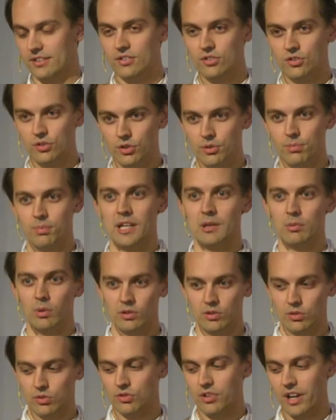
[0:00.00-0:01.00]
should be able
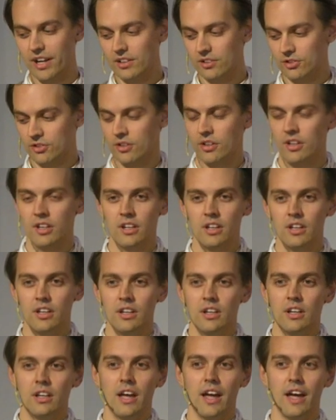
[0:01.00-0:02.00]
to change.
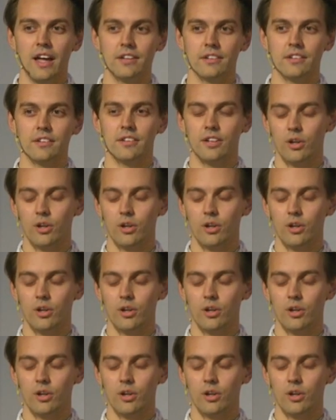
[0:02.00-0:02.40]
And